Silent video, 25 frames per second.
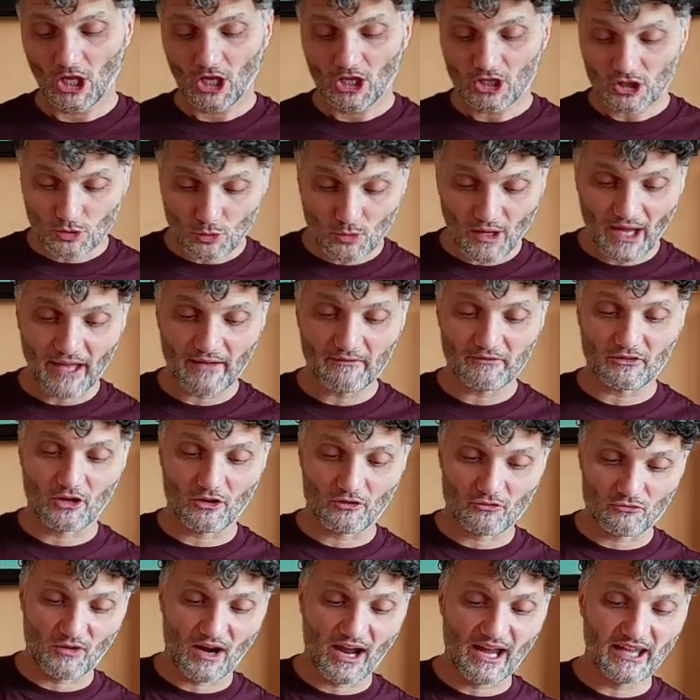You have a
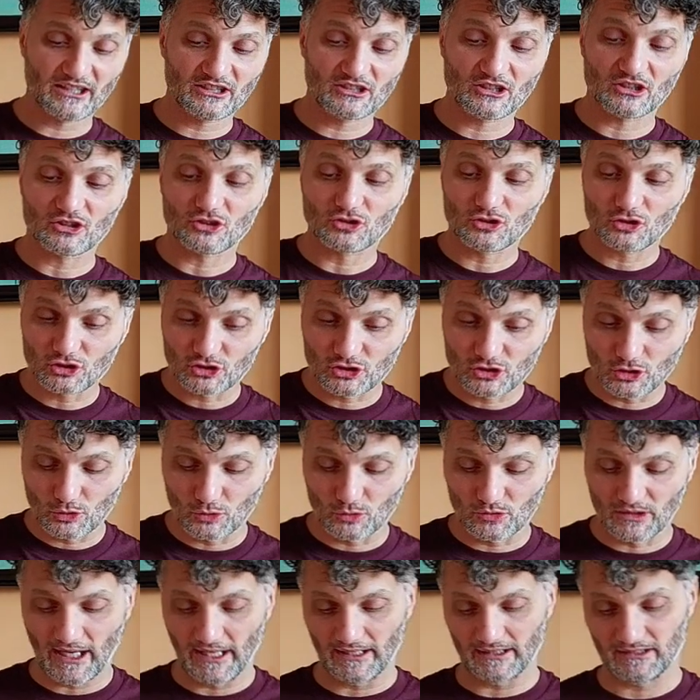right to
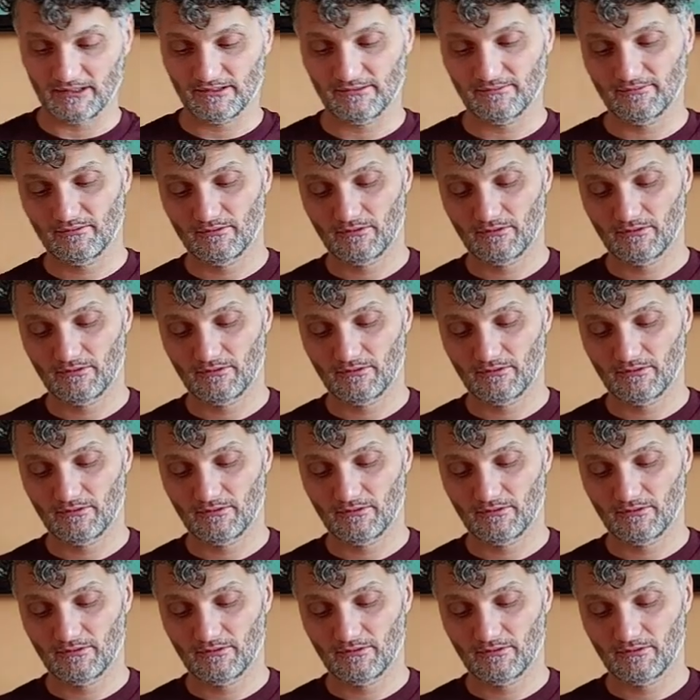do that.